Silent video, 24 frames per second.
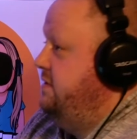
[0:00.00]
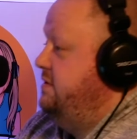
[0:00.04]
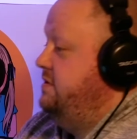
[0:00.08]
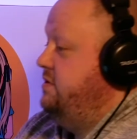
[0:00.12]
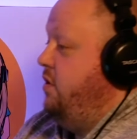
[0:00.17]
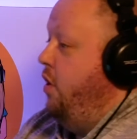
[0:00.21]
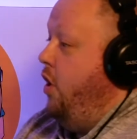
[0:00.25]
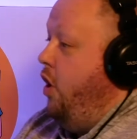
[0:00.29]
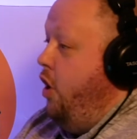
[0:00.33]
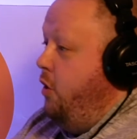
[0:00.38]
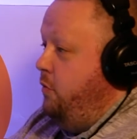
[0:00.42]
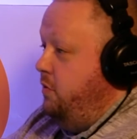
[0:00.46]

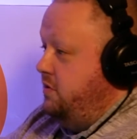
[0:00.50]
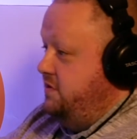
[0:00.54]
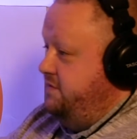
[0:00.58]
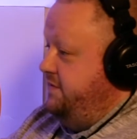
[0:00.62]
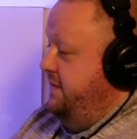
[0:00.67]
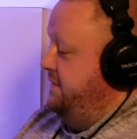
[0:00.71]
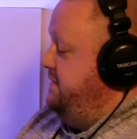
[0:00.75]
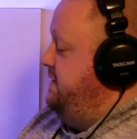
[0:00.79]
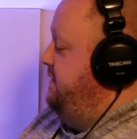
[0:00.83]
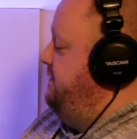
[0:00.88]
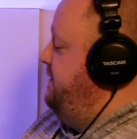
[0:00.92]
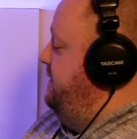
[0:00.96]
So almost
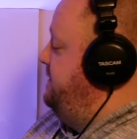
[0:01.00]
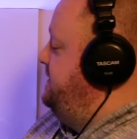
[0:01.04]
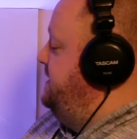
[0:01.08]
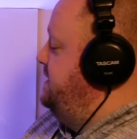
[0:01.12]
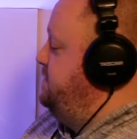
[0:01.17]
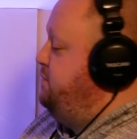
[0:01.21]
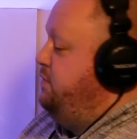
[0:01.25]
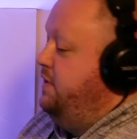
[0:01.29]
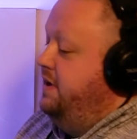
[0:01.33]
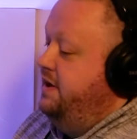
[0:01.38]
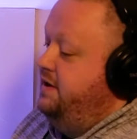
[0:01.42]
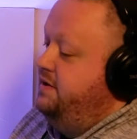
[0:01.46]
50-50
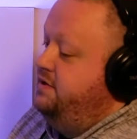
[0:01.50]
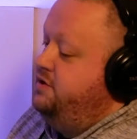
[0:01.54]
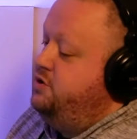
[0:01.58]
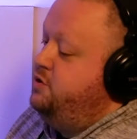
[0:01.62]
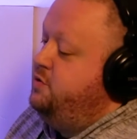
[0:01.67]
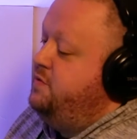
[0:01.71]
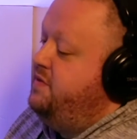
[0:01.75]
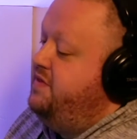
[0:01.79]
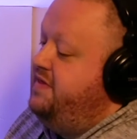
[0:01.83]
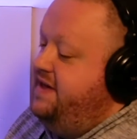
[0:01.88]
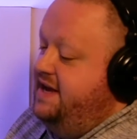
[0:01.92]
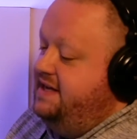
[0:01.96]
split.
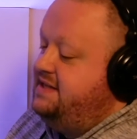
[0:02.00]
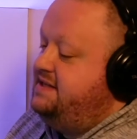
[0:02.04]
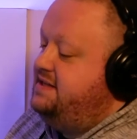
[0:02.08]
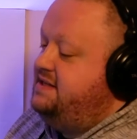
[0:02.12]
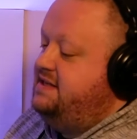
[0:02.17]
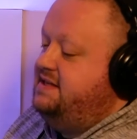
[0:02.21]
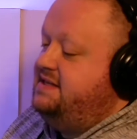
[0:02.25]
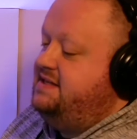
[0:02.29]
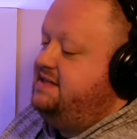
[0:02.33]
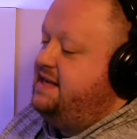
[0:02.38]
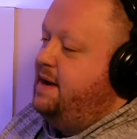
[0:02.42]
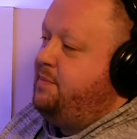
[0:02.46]
Do
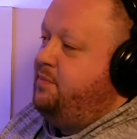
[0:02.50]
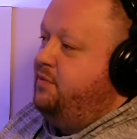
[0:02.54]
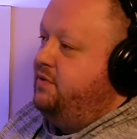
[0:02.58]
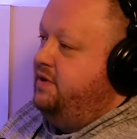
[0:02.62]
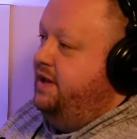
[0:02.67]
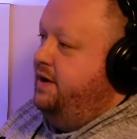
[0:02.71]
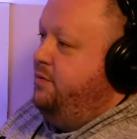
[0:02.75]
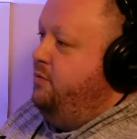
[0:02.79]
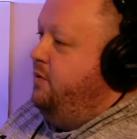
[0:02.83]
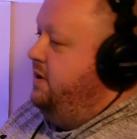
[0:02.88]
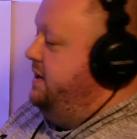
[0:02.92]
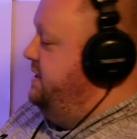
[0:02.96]
this
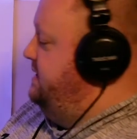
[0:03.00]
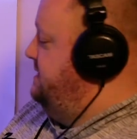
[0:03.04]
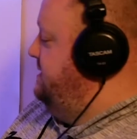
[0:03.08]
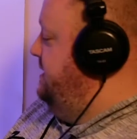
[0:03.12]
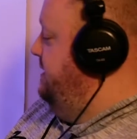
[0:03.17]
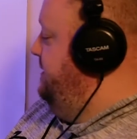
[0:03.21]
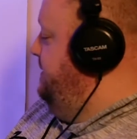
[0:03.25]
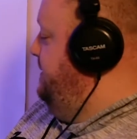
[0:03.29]
separately. What is